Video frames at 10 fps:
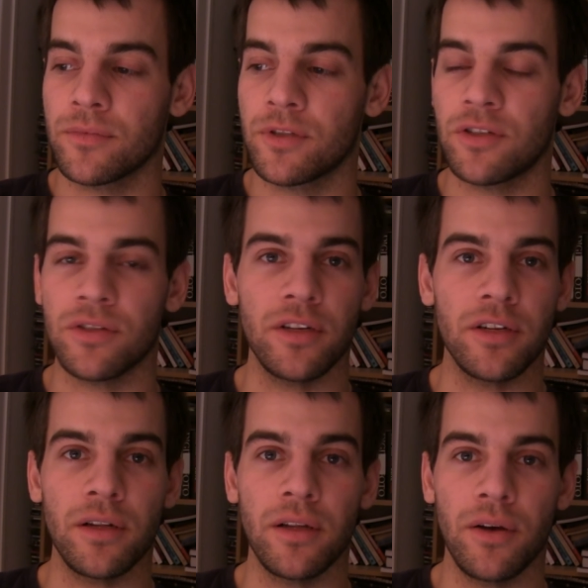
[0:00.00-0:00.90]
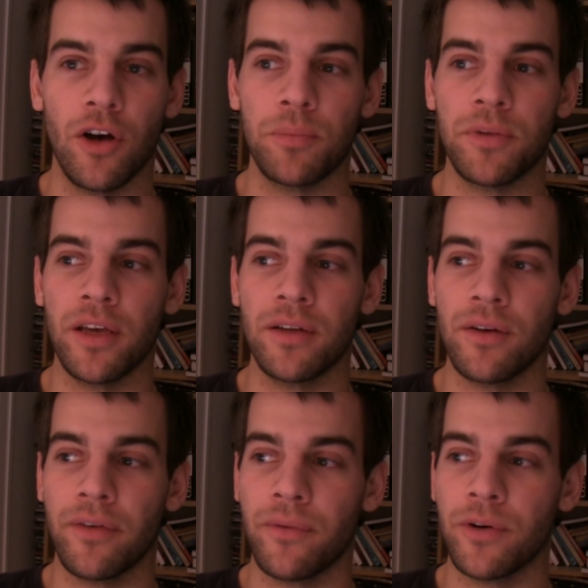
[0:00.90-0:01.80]
Just a little
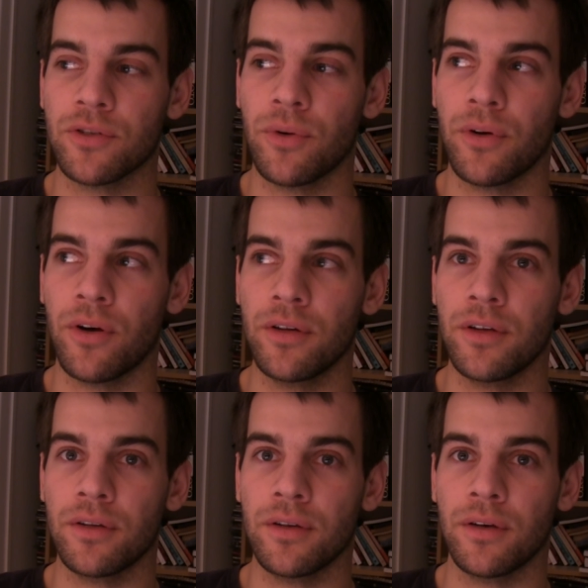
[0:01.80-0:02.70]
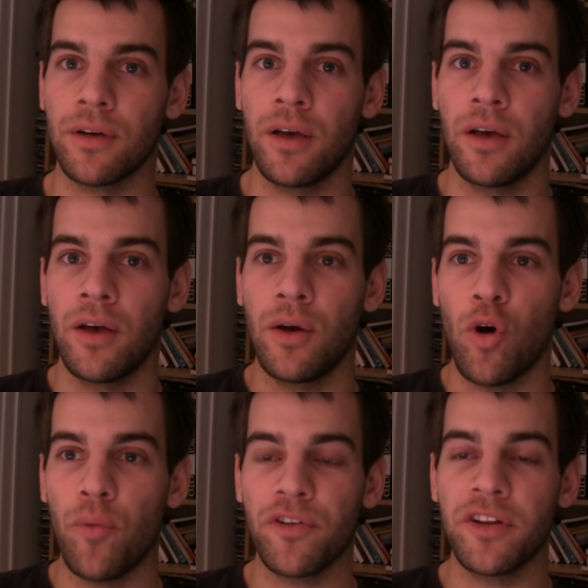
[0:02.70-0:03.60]
update of what's going on. And
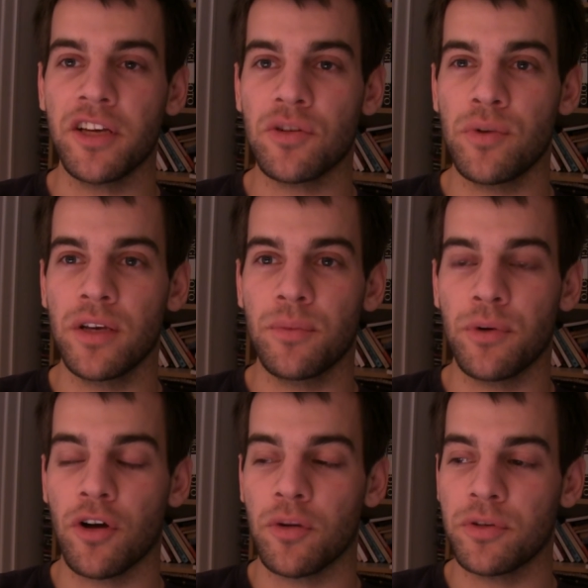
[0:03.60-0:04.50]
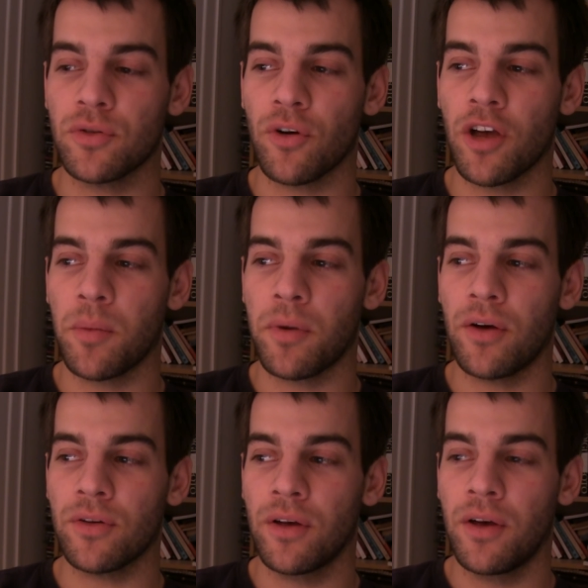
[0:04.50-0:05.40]
hopefully next week we're going to be talking
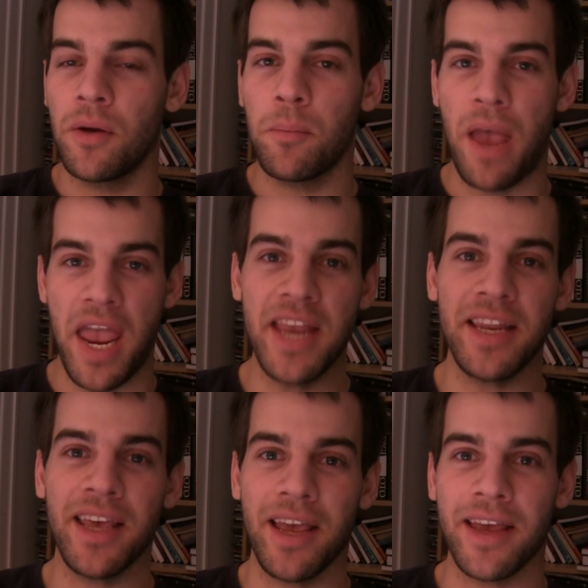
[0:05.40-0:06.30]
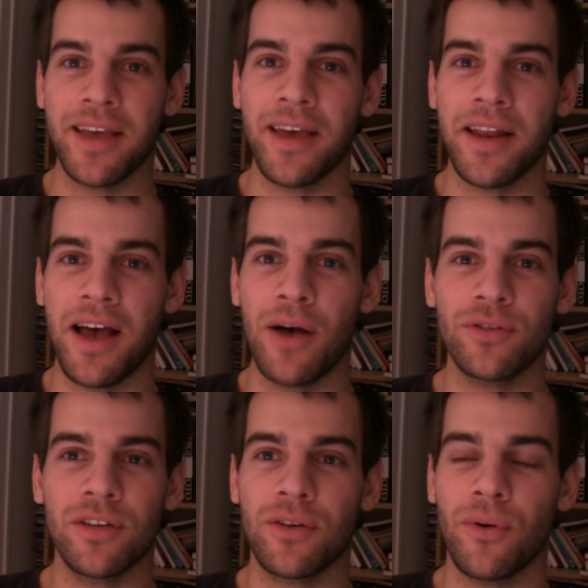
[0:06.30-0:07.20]
about painting and
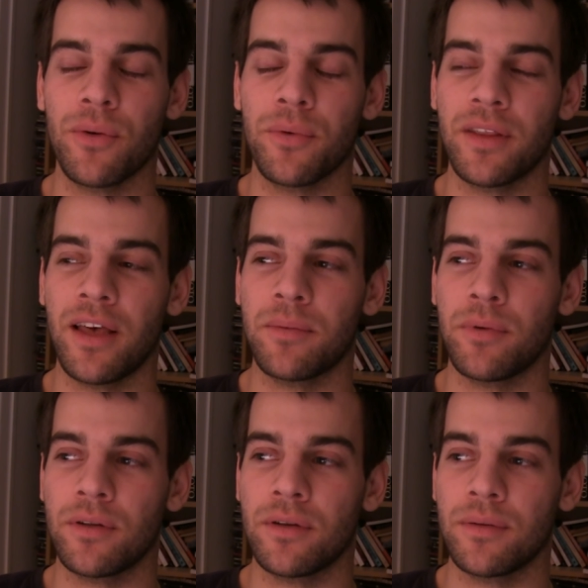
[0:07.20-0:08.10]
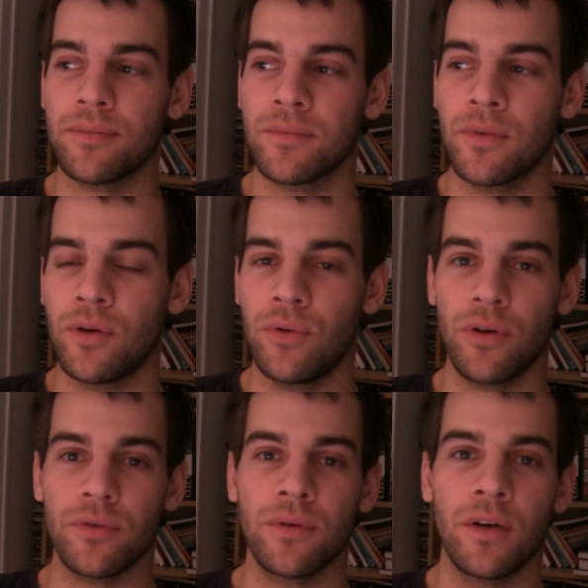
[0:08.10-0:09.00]
how's it going with that. But who
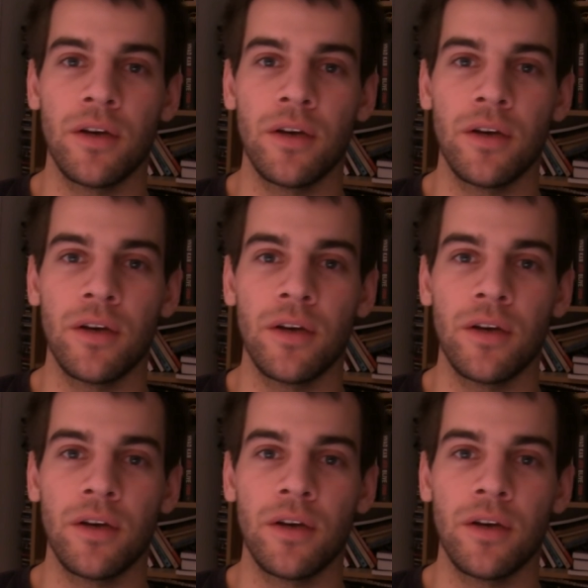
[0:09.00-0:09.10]
knows.